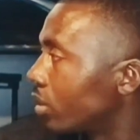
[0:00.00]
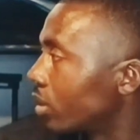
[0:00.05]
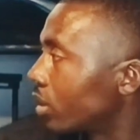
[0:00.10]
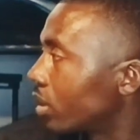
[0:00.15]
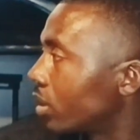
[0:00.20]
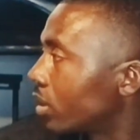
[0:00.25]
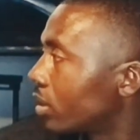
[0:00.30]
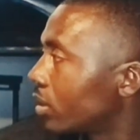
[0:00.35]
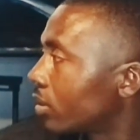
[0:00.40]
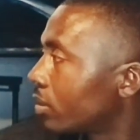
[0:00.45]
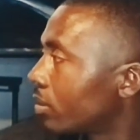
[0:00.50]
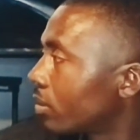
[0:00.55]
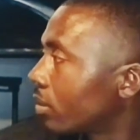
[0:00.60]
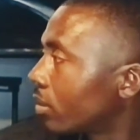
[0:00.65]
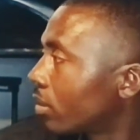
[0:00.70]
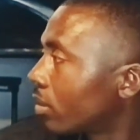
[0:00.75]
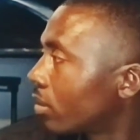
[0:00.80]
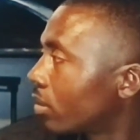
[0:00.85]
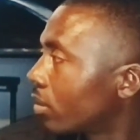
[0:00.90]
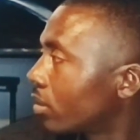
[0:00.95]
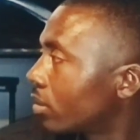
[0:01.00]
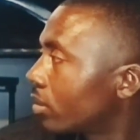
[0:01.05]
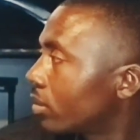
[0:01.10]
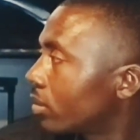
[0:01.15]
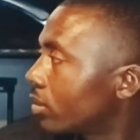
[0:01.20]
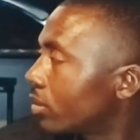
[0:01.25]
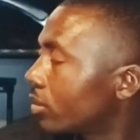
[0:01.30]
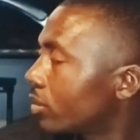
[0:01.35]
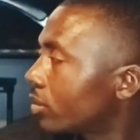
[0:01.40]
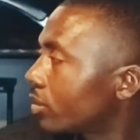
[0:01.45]

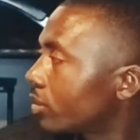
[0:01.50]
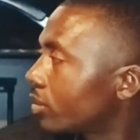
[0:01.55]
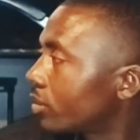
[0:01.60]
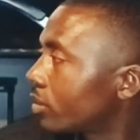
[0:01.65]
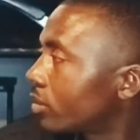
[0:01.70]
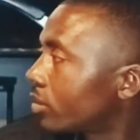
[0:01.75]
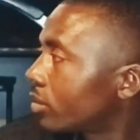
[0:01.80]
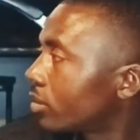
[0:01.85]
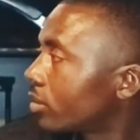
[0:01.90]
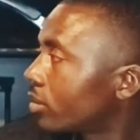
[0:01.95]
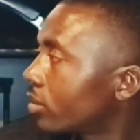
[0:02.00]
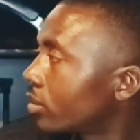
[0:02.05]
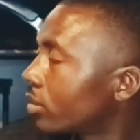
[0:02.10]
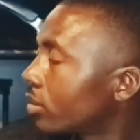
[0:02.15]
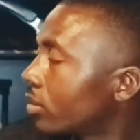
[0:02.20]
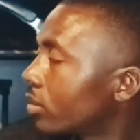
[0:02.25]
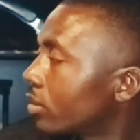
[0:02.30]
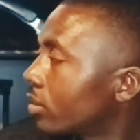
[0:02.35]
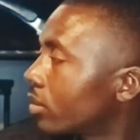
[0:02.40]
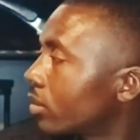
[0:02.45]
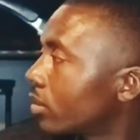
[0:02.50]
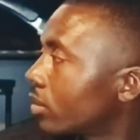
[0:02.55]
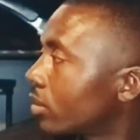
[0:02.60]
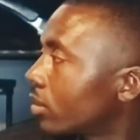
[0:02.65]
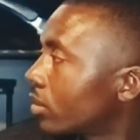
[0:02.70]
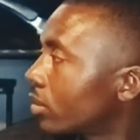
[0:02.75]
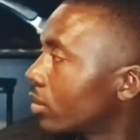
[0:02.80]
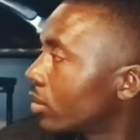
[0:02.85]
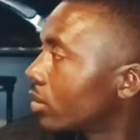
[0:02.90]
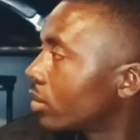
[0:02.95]

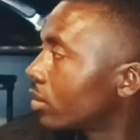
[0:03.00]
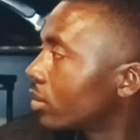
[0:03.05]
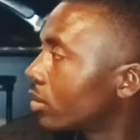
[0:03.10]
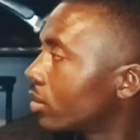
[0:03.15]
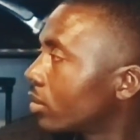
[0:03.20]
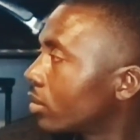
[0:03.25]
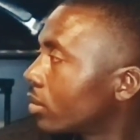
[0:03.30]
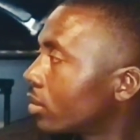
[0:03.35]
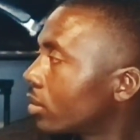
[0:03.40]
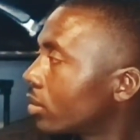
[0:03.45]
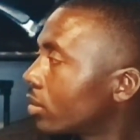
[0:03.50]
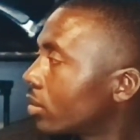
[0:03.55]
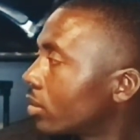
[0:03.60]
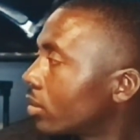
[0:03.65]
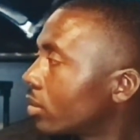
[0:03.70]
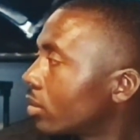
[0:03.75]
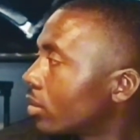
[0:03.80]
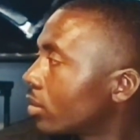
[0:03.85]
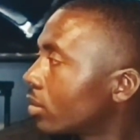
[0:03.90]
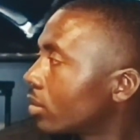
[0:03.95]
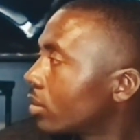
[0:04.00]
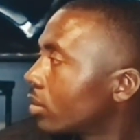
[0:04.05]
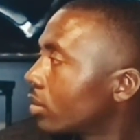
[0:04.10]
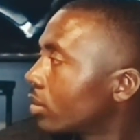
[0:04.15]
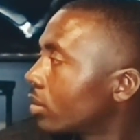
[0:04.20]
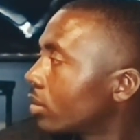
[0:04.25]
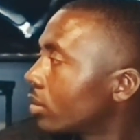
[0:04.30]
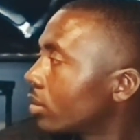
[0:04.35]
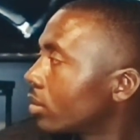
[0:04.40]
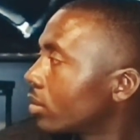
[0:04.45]

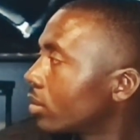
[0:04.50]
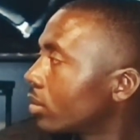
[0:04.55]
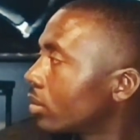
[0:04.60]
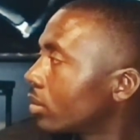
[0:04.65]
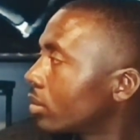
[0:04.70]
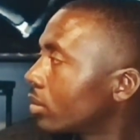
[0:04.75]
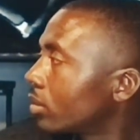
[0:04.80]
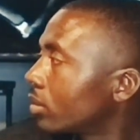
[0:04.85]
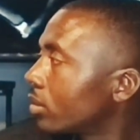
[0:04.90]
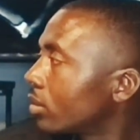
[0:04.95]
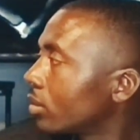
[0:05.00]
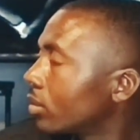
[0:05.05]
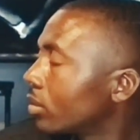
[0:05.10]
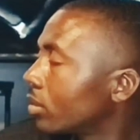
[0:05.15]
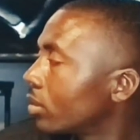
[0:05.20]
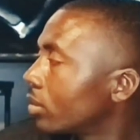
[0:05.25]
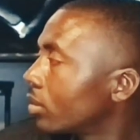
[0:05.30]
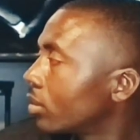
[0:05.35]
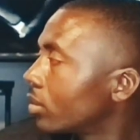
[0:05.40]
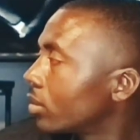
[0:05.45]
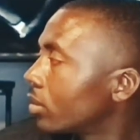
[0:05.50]
No words are spoken by the person on screen.